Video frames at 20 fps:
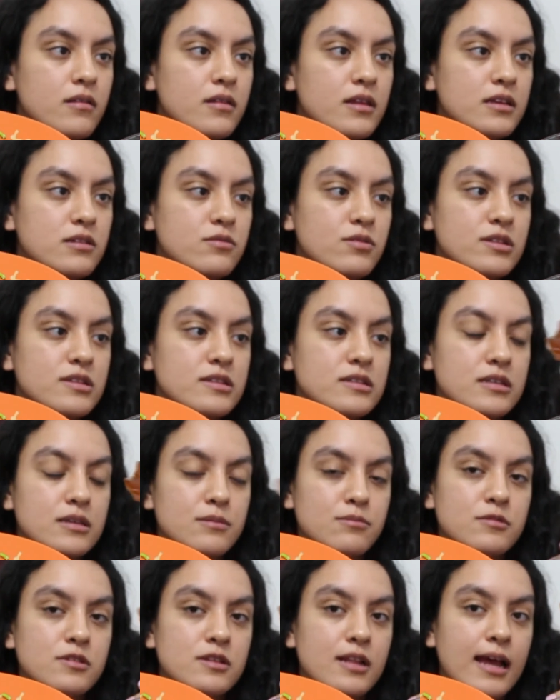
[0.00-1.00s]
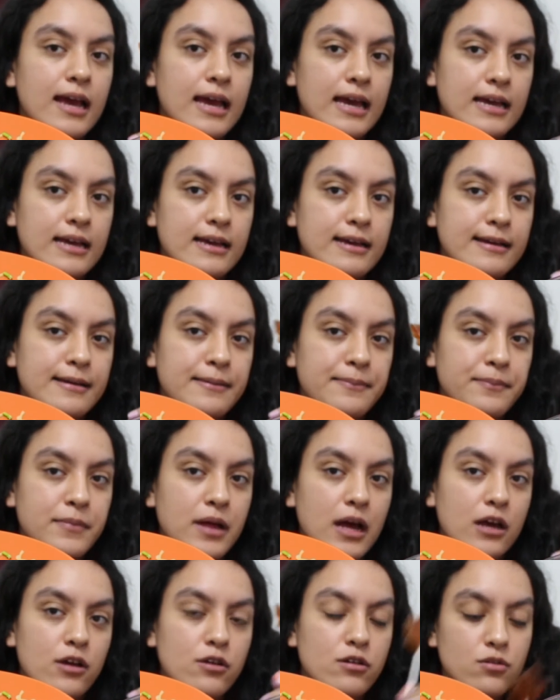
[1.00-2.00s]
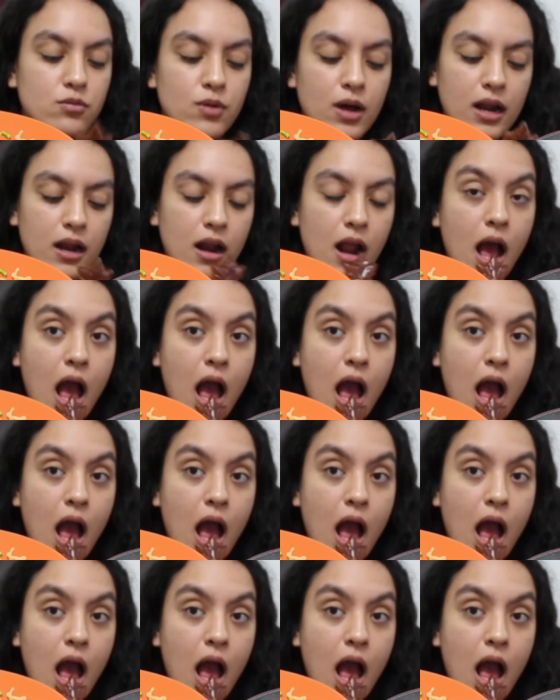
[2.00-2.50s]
this one seems like a good one.